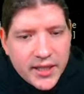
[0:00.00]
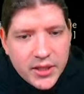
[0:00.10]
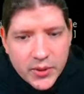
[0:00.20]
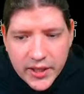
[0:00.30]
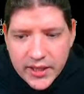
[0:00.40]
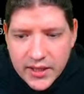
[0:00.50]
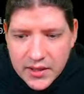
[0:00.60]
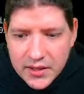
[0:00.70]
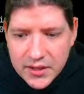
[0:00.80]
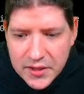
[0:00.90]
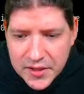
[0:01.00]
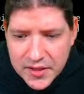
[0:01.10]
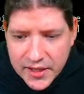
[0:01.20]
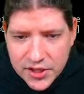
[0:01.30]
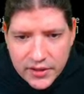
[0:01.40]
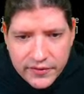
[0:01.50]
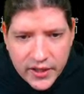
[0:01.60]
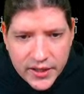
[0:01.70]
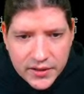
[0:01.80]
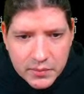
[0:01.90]
no, they are... This is actually
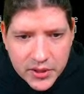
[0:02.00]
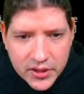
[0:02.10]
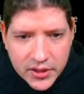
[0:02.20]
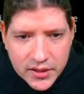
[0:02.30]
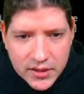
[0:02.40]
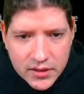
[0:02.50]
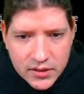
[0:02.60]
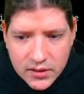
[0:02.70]
fine because